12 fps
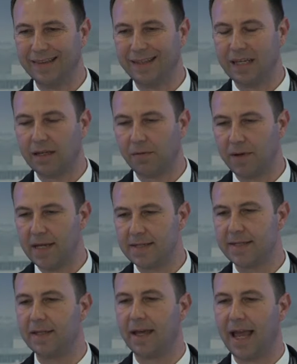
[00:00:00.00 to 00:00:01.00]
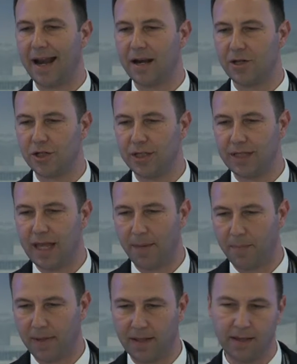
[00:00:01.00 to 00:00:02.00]
decrease the energy
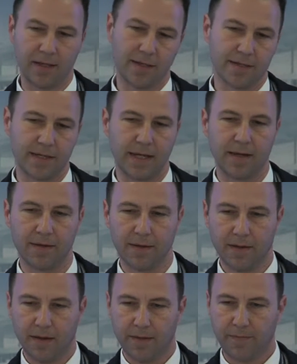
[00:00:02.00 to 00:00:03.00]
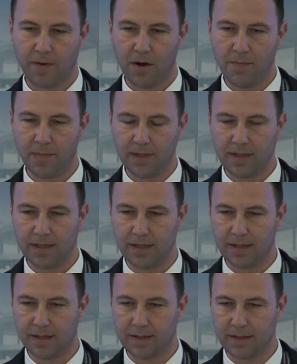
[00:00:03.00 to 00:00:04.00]
dependency from
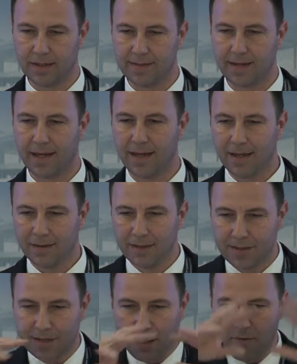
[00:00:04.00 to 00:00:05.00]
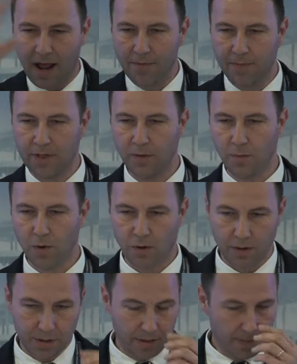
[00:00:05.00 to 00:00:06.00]
the, let's say, the surrounding
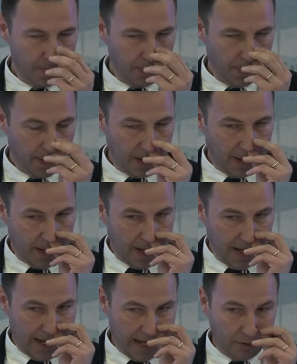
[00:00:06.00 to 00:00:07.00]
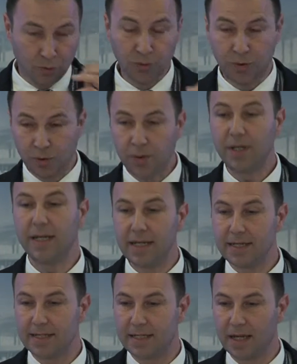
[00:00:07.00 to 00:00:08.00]
world. And to do
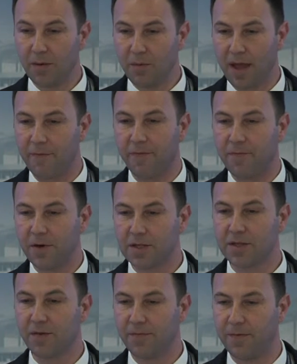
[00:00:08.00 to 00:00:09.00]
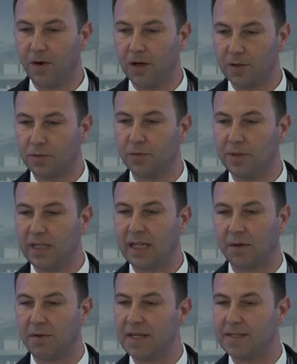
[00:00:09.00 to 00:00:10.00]
this, we have first of all to
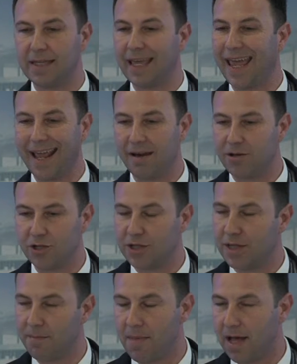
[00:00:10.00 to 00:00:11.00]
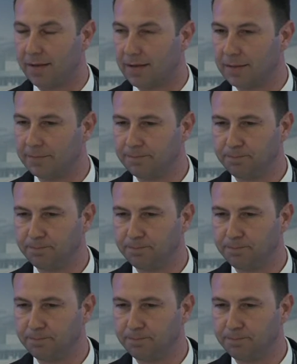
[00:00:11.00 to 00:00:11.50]
decrease the energy demand.